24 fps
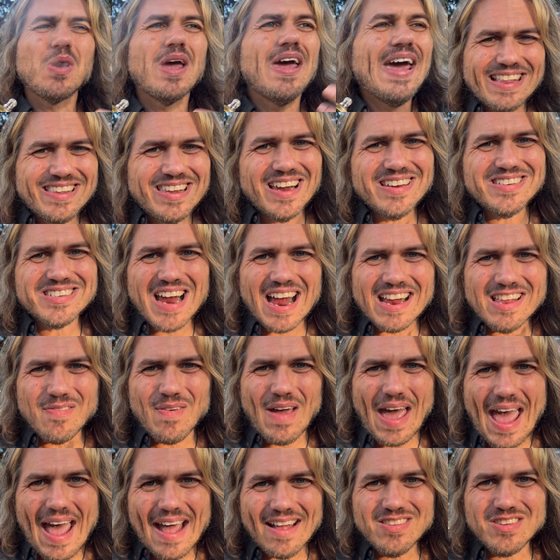It does kind
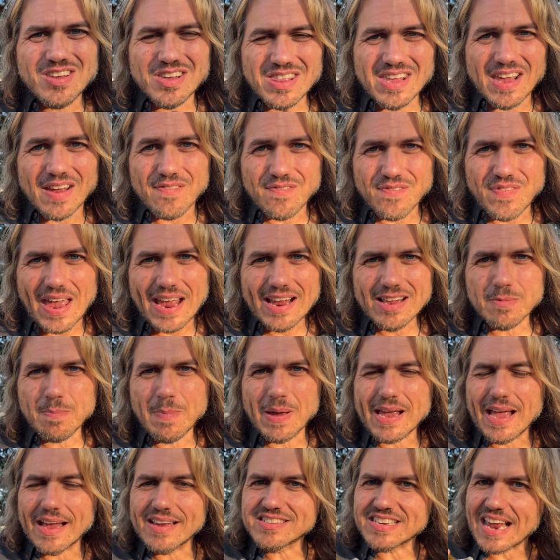of add to the effect,
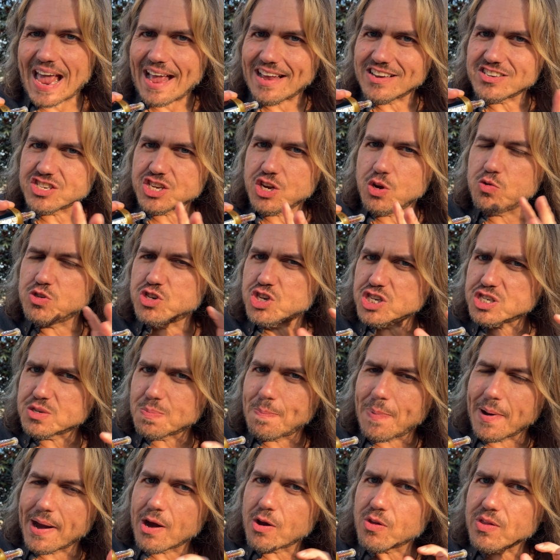because as you
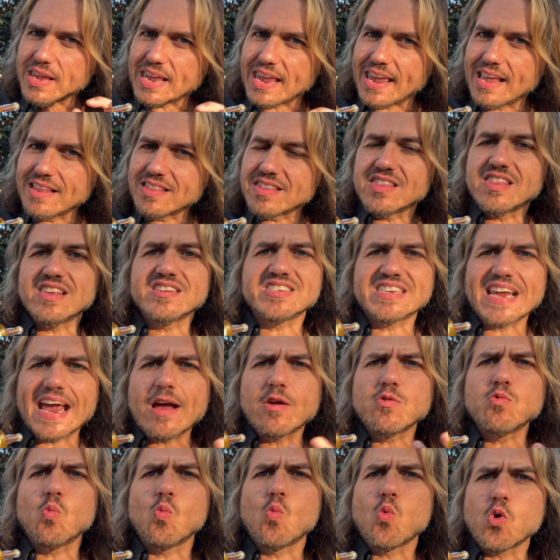just barely hit, the
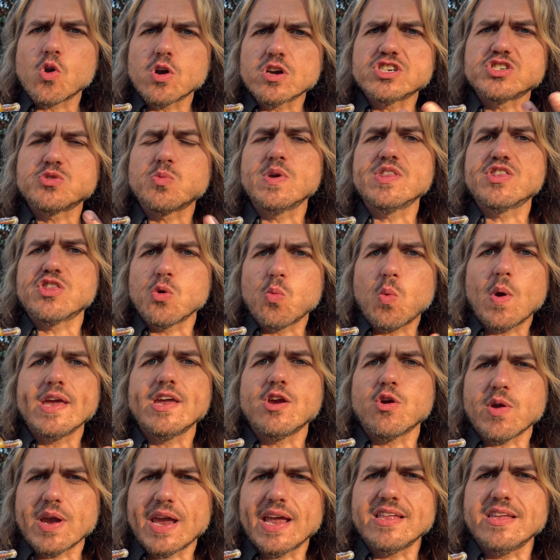sound works with the way
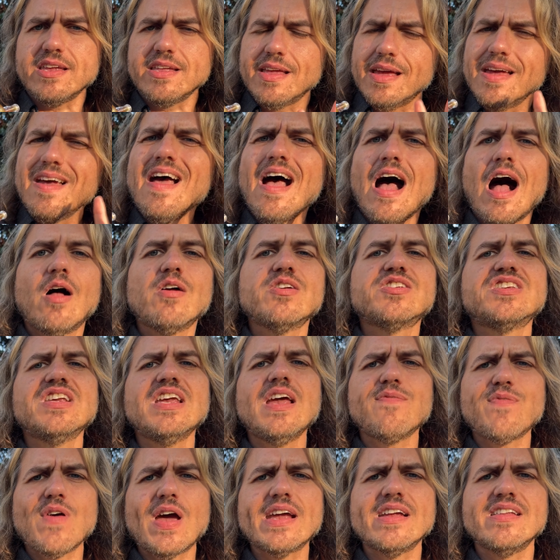you're hitting it. I'll see
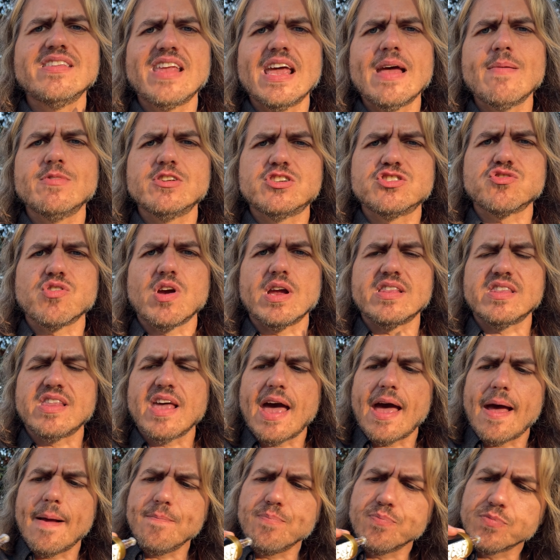if I can demonstrate
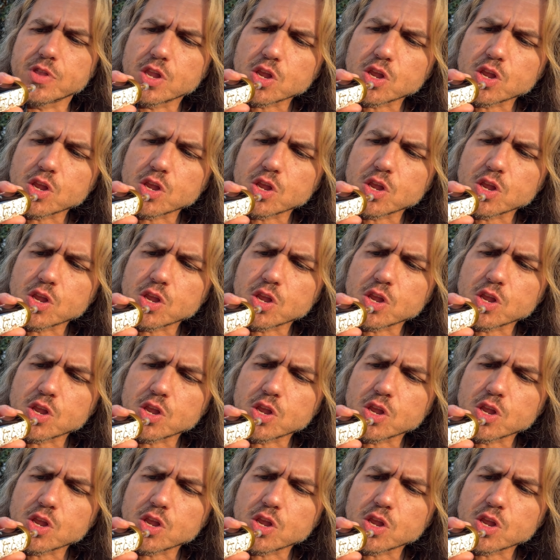that.